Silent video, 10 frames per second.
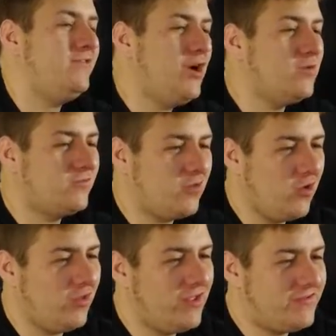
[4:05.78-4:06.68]
Don't
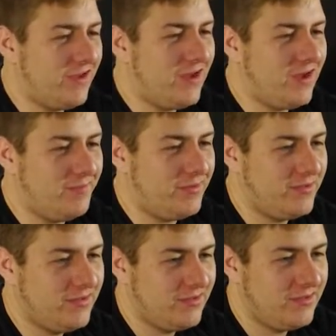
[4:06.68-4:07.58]
screw this up.
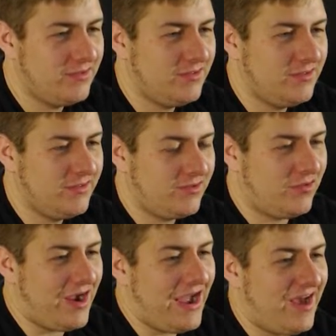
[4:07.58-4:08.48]

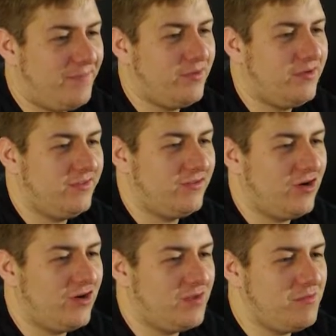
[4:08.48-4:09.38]
Crap. It's
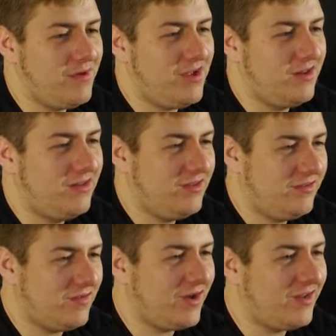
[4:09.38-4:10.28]
already gonna be bad.
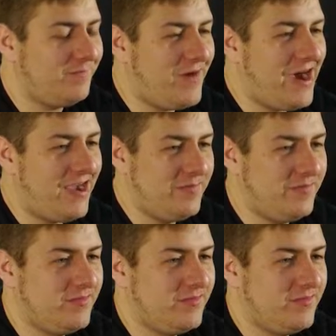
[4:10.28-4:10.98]
So I need five.